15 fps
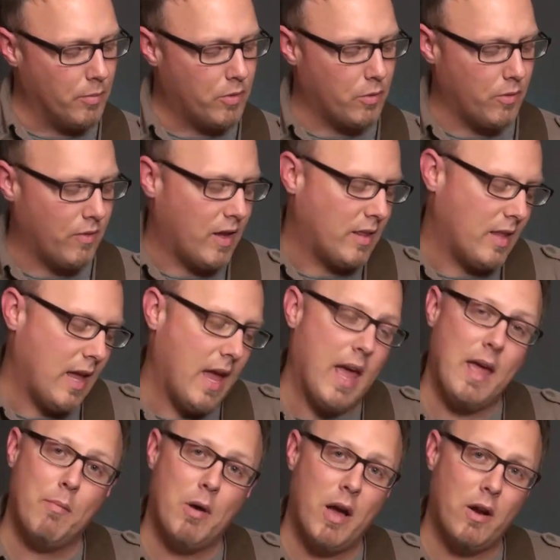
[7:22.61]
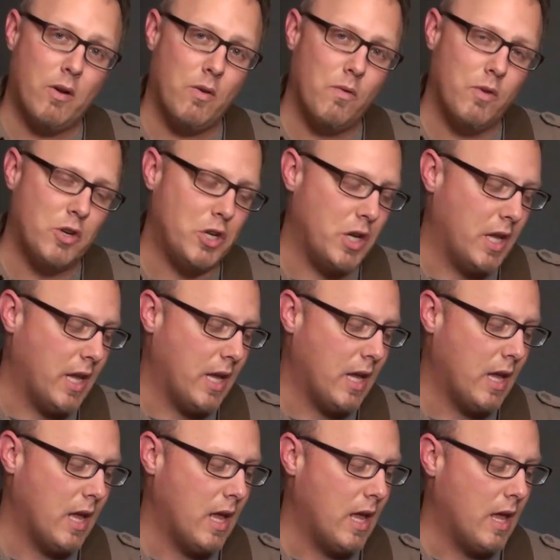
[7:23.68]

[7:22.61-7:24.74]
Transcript: So we've got the A minor over G,